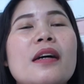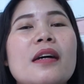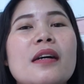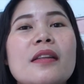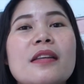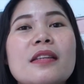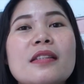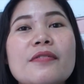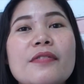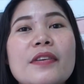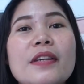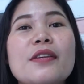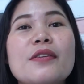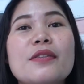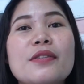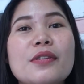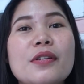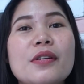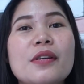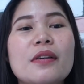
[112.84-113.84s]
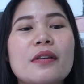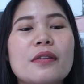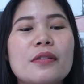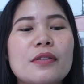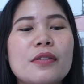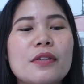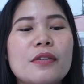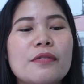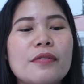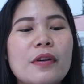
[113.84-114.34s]
this video
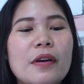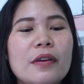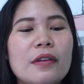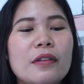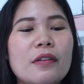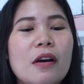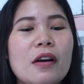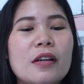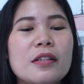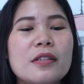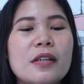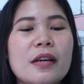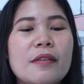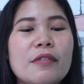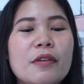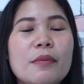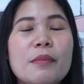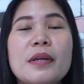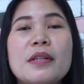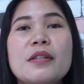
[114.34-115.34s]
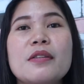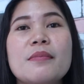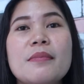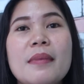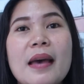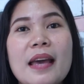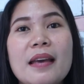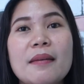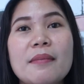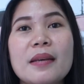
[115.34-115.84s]
took very long time for me to
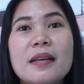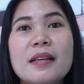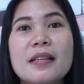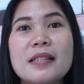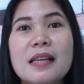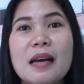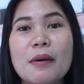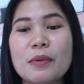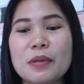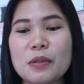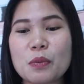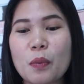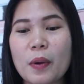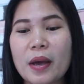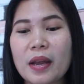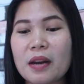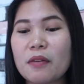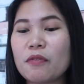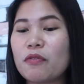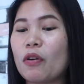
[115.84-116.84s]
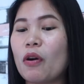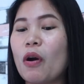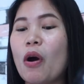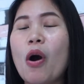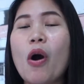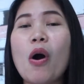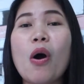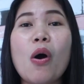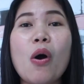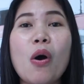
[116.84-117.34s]
make because I was waiting for
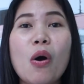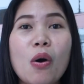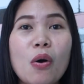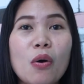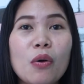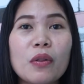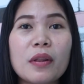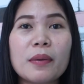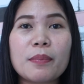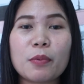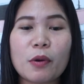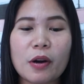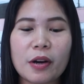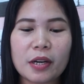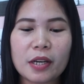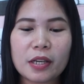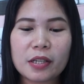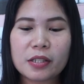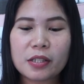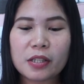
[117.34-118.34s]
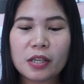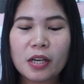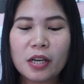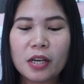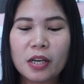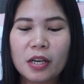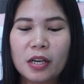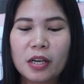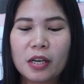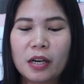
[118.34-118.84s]
all the products
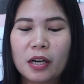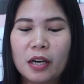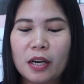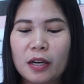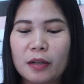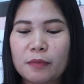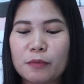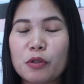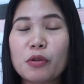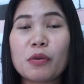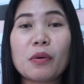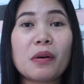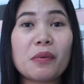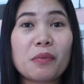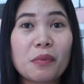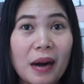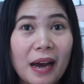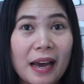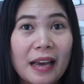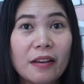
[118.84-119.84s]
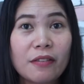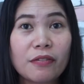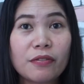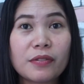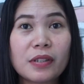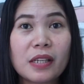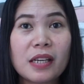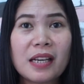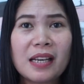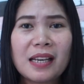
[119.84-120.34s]
to arrive.
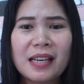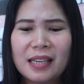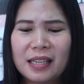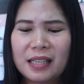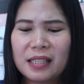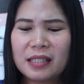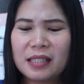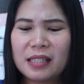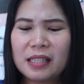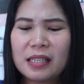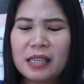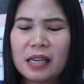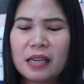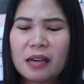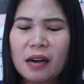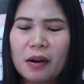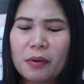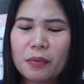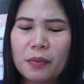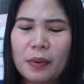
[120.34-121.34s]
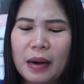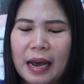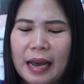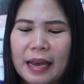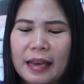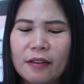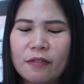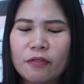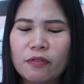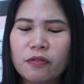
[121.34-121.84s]
It didn't
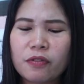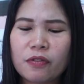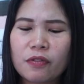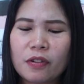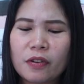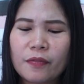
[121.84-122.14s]
arrive